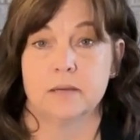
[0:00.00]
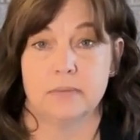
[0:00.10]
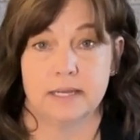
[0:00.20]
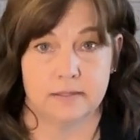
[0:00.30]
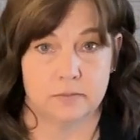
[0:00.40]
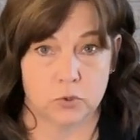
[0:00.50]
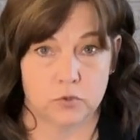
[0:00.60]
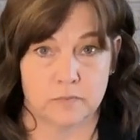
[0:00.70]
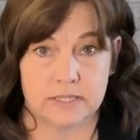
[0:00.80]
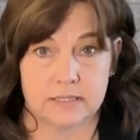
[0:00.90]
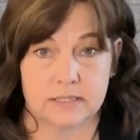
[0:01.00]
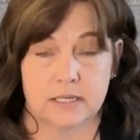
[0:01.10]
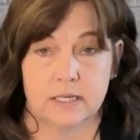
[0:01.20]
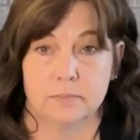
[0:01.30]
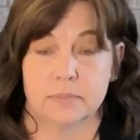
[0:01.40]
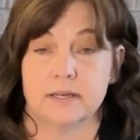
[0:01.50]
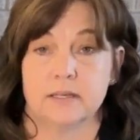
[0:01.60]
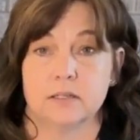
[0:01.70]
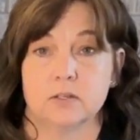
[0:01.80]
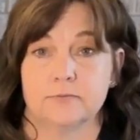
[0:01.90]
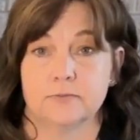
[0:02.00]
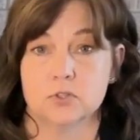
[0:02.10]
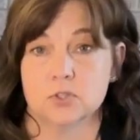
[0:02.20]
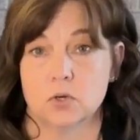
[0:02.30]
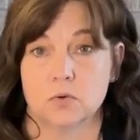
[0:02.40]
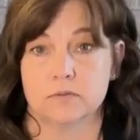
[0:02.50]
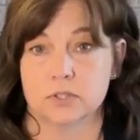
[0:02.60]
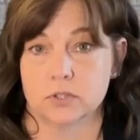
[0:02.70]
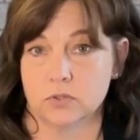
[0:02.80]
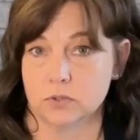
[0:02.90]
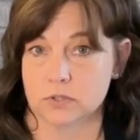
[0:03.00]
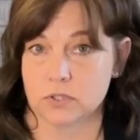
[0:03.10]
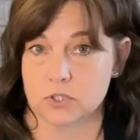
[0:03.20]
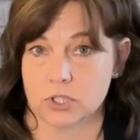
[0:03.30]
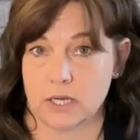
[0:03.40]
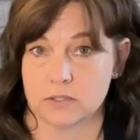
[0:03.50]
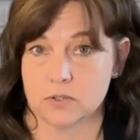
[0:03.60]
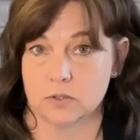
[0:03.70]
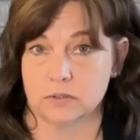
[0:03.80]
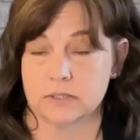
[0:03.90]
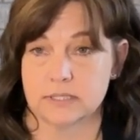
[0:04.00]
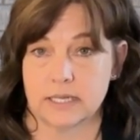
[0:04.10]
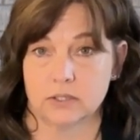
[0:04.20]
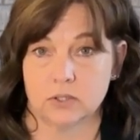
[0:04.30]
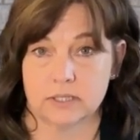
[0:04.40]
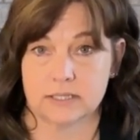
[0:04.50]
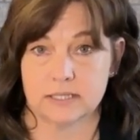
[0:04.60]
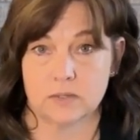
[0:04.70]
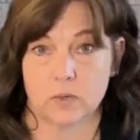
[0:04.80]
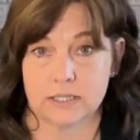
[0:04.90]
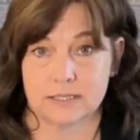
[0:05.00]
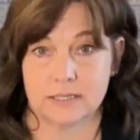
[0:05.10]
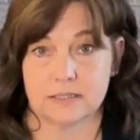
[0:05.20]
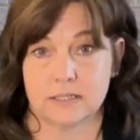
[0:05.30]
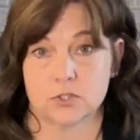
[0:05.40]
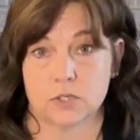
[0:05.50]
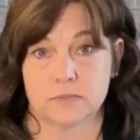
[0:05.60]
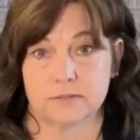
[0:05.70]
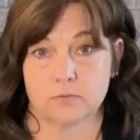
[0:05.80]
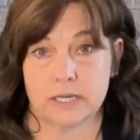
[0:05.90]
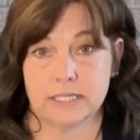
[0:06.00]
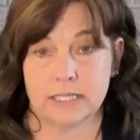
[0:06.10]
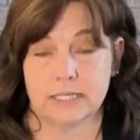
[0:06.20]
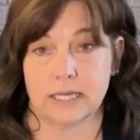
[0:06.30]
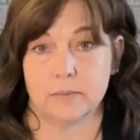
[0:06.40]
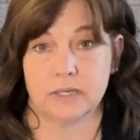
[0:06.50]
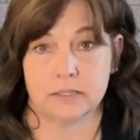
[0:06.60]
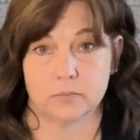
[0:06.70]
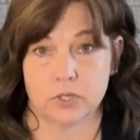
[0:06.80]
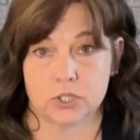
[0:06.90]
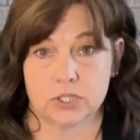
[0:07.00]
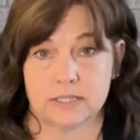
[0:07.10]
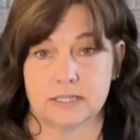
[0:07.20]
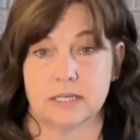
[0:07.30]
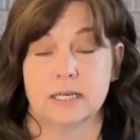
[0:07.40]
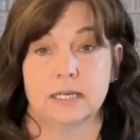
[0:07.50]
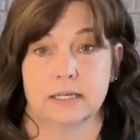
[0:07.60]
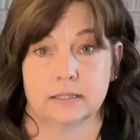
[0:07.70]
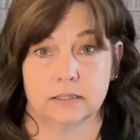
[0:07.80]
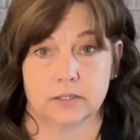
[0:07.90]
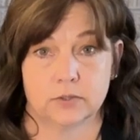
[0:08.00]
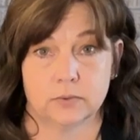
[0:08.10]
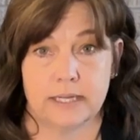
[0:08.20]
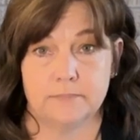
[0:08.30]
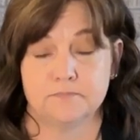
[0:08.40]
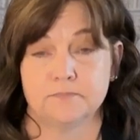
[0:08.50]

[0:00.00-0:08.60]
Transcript: Make the improvements, but then first go over to Google Search Console, take a look and see where it sits in terms of ranking and how many impressions and the click-through rate.